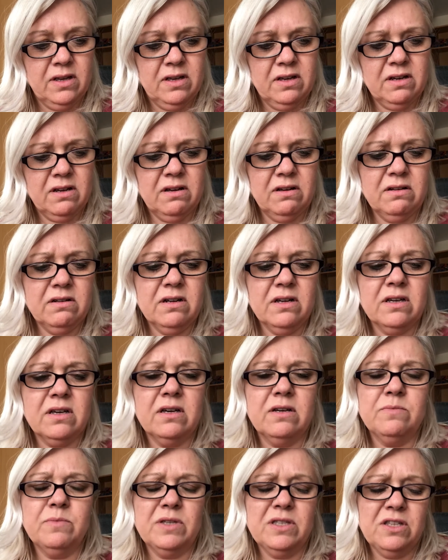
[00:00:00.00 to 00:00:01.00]
"Can't I
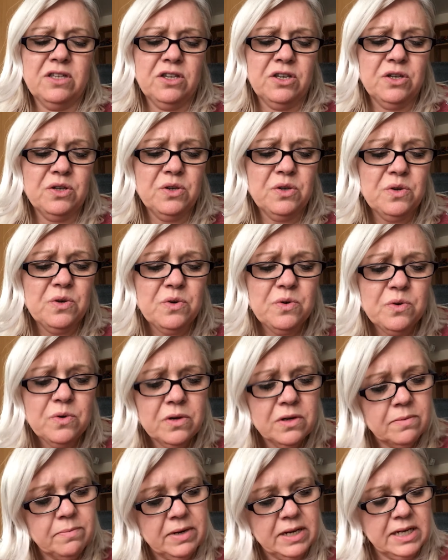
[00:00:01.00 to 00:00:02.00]
come with you?"
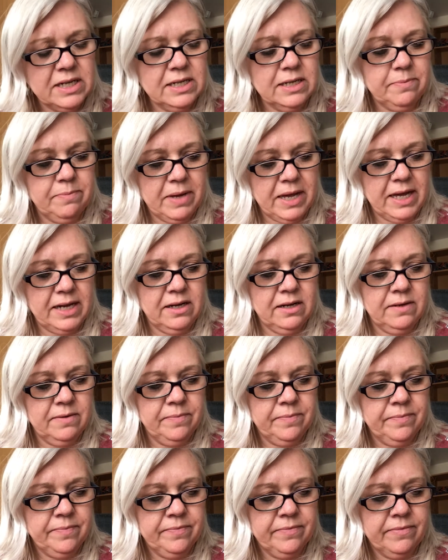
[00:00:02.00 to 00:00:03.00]
pleaded Ben.
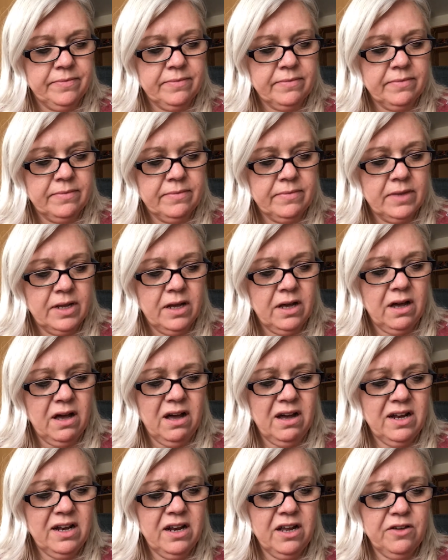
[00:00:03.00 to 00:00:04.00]

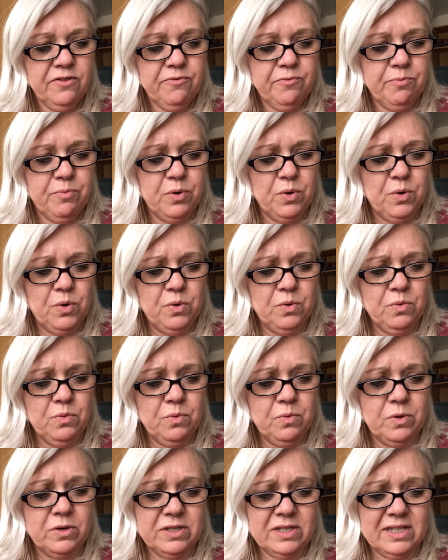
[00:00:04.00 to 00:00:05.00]
"I love
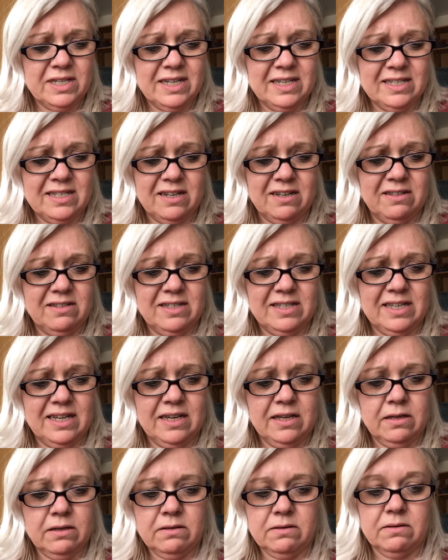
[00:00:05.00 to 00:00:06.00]

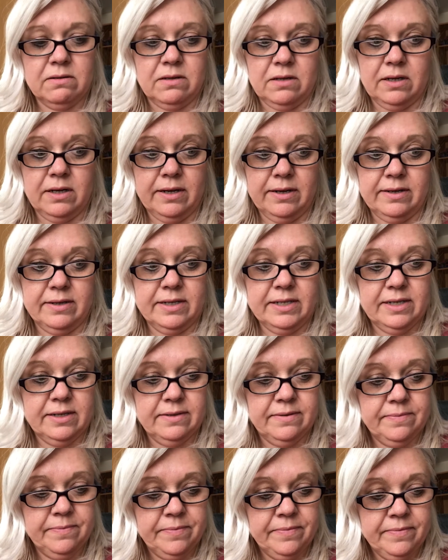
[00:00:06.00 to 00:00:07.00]
dancing," he lied.
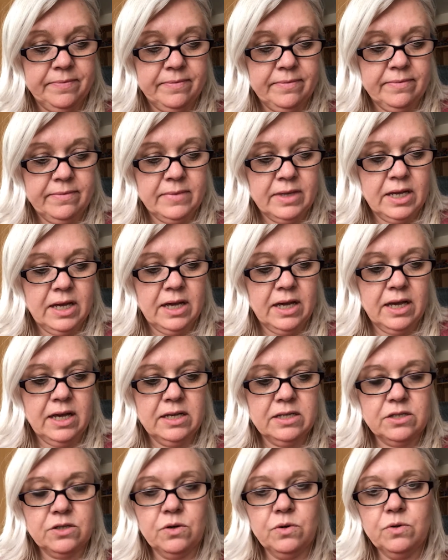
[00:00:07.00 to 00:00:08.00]

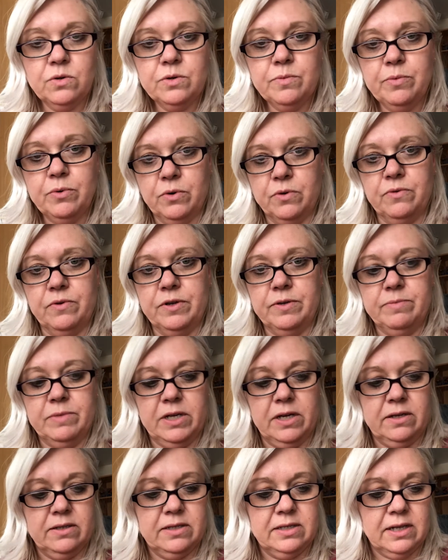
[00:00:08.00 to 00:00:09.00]
"It's called ballroom
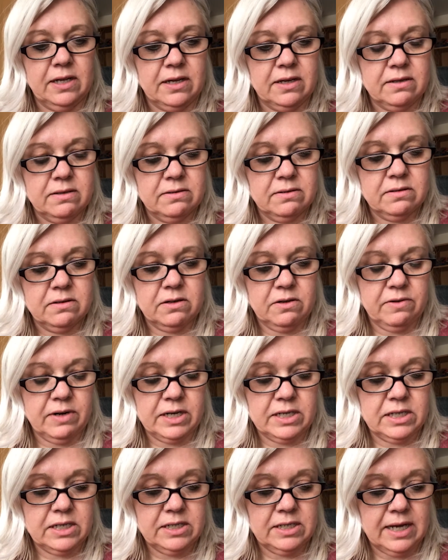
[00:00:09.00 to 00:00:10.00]
dancing,"
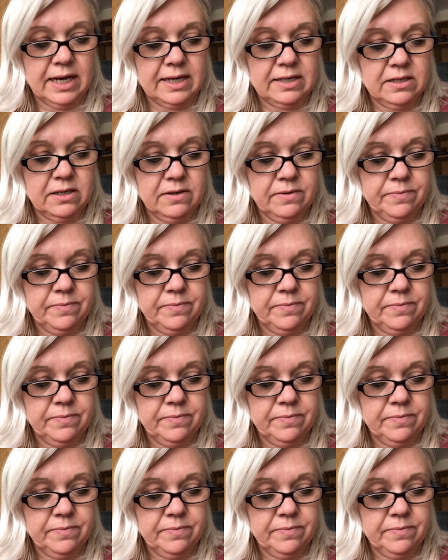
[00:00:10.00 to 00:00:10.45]
corrected Dad.